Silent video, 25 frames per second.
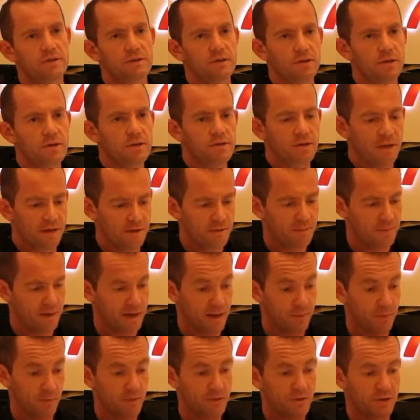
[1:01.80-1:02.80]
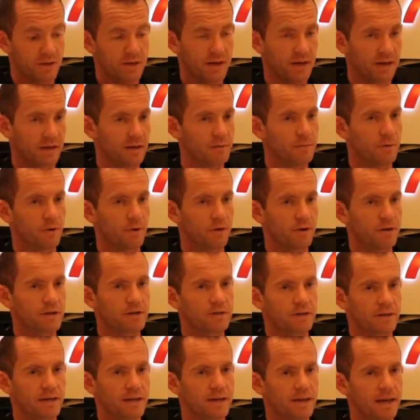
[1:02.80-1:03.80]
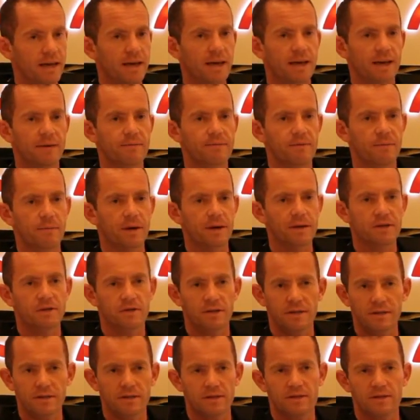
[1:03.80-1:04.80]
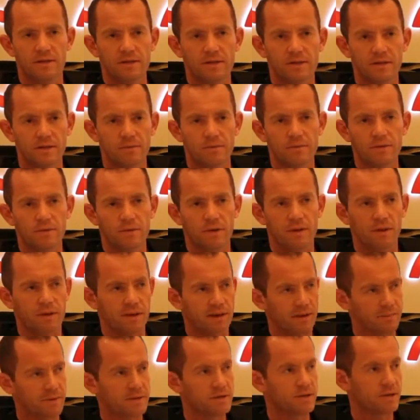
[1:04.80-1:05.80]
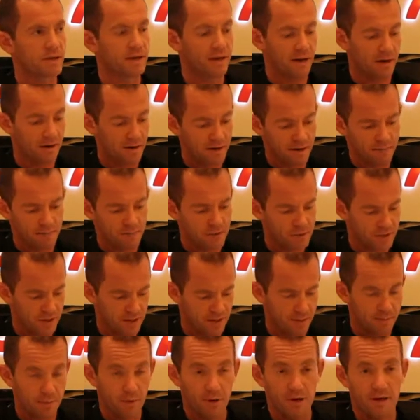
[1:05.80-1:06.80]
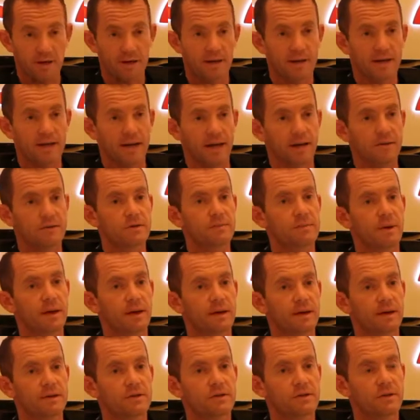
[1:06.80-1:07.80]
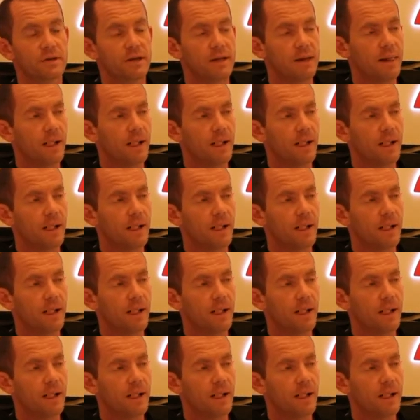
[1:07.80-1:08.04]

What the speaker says: So instead of people sitting and laboriously keying information into systems, whether that be CRM, SharePoint, an accounts package,